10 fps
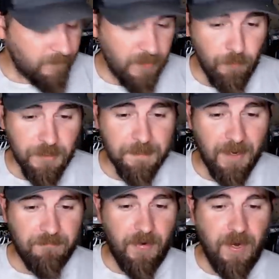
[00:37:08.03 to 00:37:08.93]
What is my
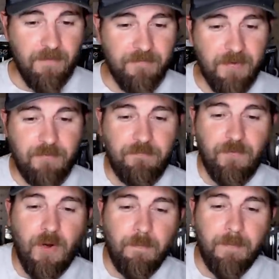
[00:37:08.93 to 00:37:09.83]
favorite
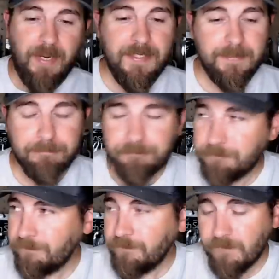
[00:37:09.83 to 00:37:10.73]
frog bait?
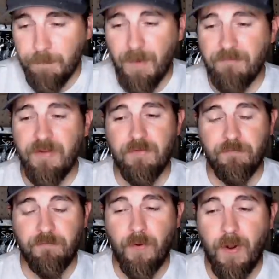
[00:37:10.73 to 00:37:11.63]
My favorite
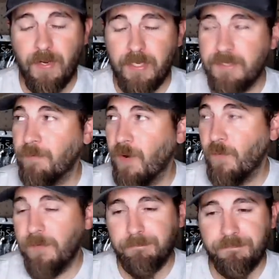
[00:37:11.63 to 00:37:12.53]
frog at the
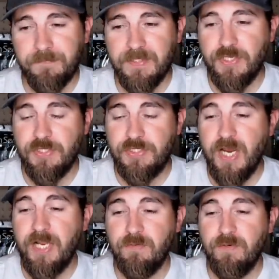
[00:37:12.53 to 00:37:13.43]
moment is the
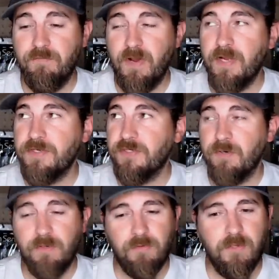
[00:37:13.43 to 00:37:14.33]
Jackal Gavacho.
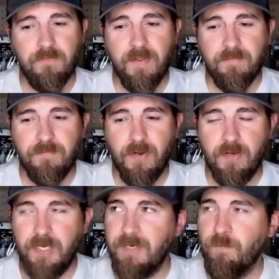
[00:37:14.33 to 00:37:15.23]
I love that frog.
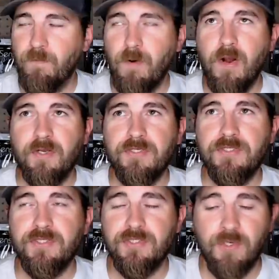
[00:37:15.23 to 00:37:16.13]
It walks
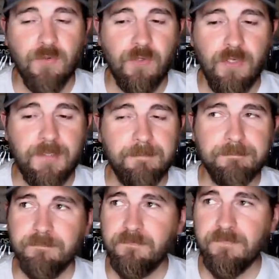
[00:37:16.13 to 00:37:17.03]
so good.
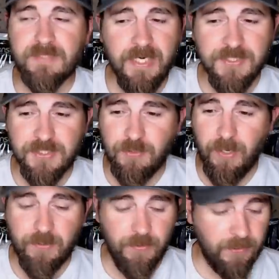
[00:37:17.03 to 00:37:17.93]
Has a
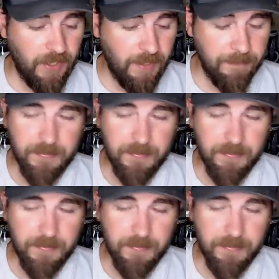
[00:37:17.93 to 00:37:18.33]
great hookup.